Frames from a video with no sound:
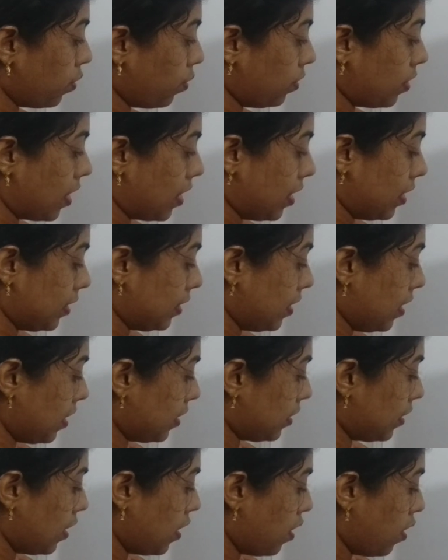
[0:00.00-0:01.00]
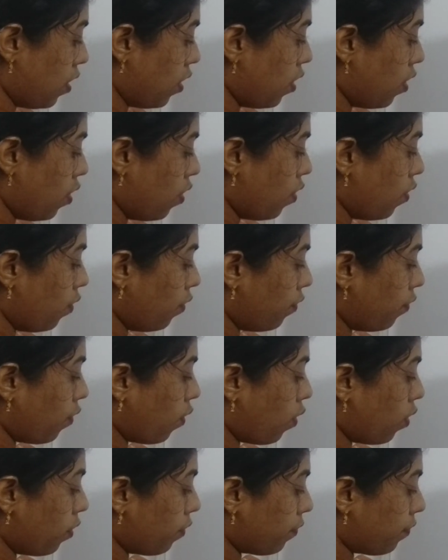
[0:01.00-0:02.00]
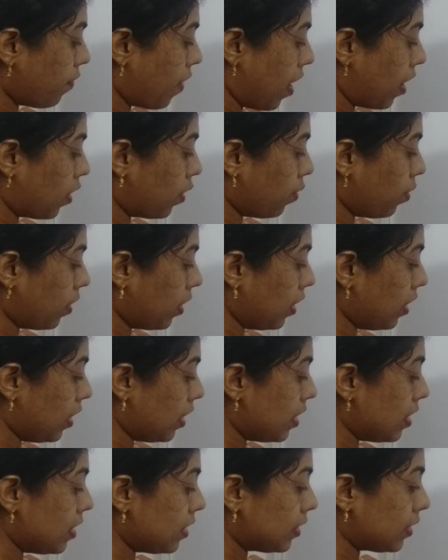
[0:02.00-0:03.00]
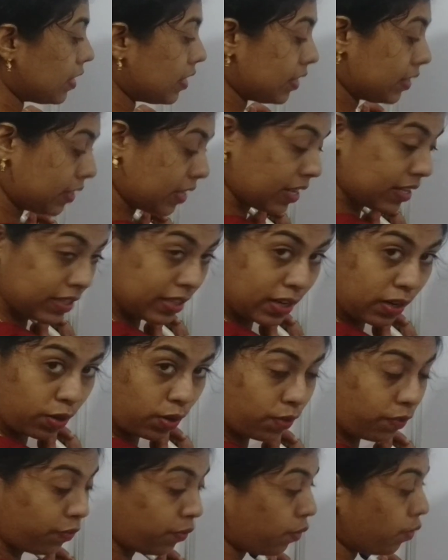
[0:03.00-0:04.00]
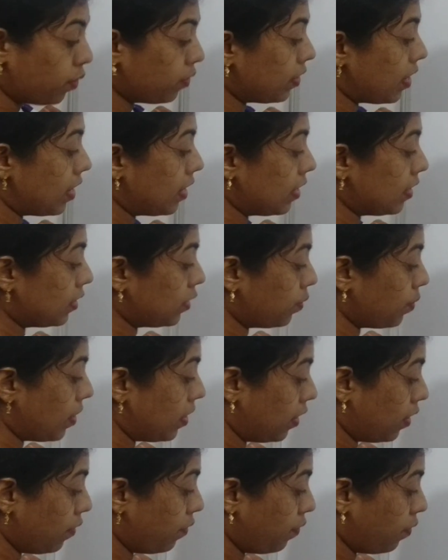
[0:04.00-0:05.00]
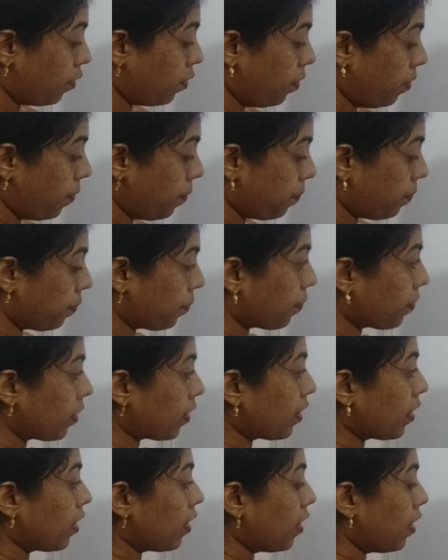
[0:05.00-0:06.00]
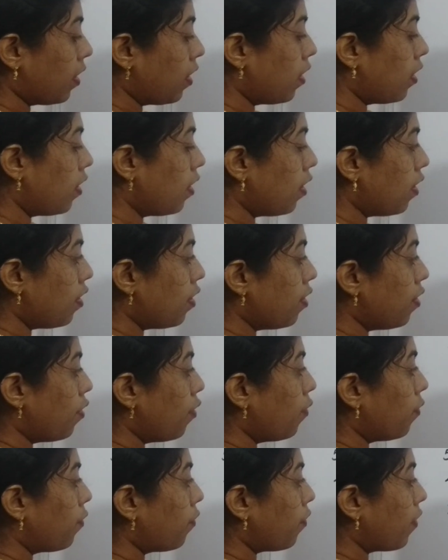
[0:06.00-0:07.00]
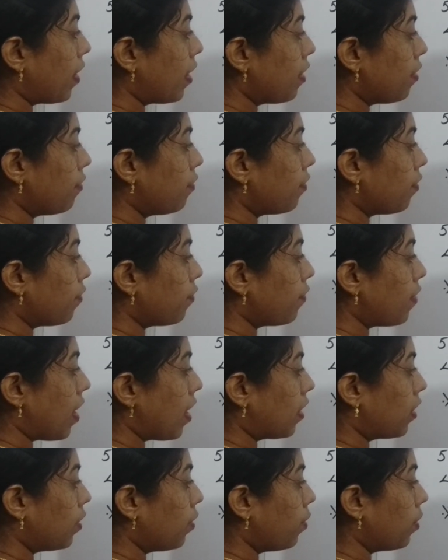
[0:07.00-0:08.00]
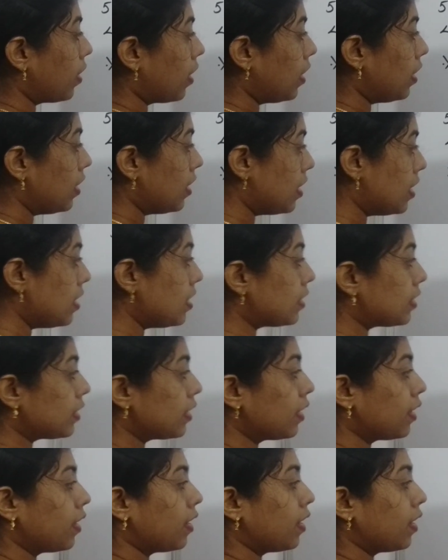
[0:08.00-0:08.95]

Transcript: 2, that is 6. 4 factorial is 6 into 4, that is 24. 5 factorial is,